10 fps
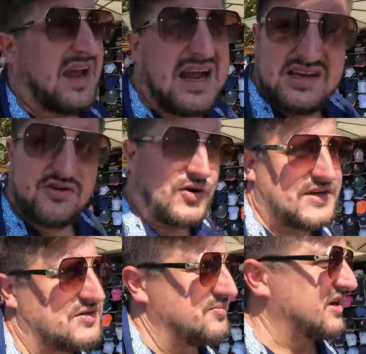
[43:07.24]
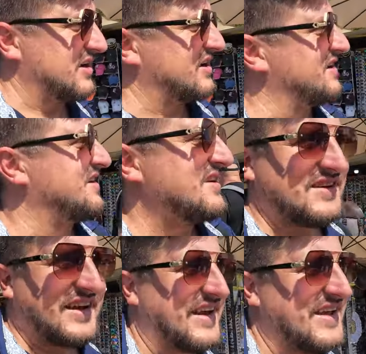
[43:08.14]
any Croatian player,
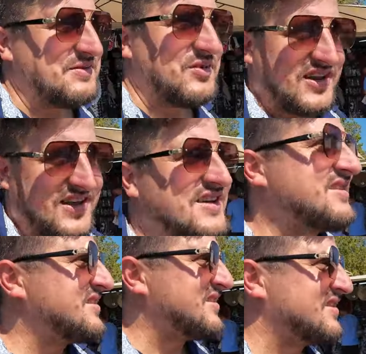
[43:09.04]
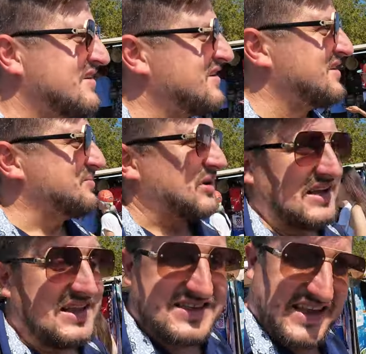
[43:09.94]
not anybody, but
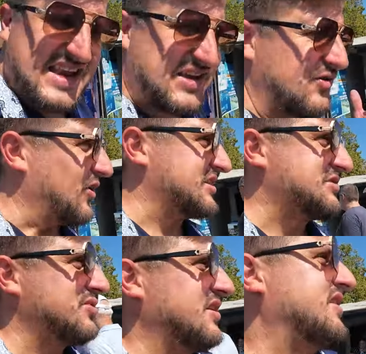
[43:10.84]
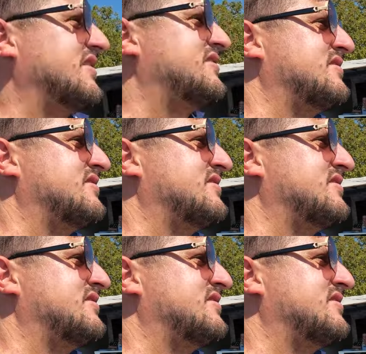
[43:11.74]
at least any Croatian player.